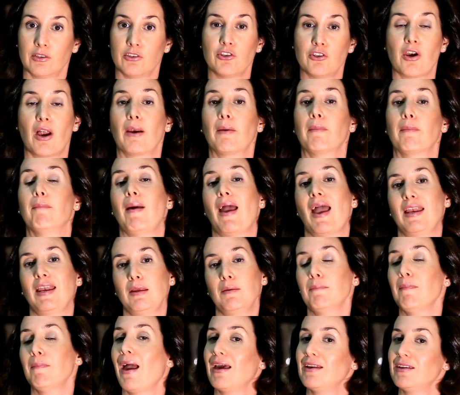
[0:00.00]
There are
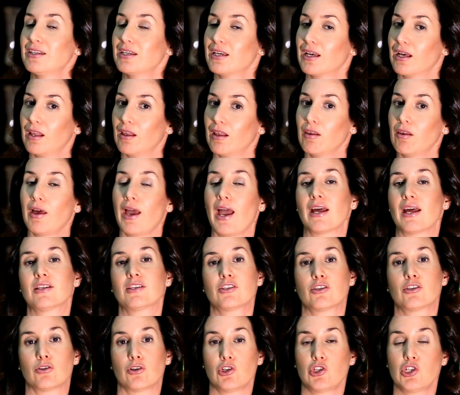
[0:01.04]
many medical
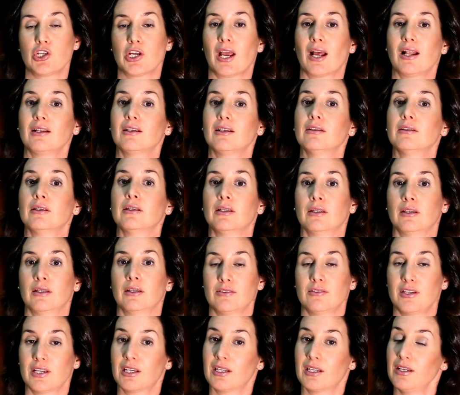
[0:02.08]
and surgical
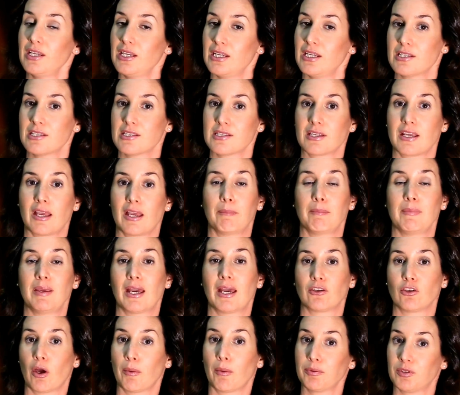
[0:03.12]
techniques can
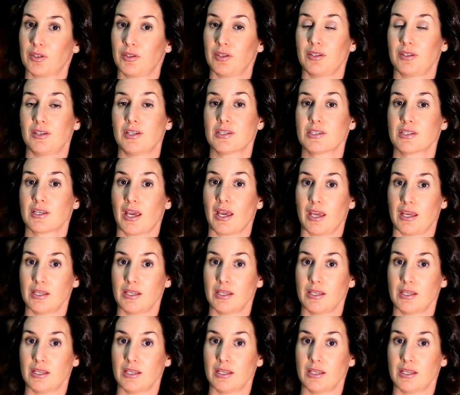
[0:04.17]
be adopted in these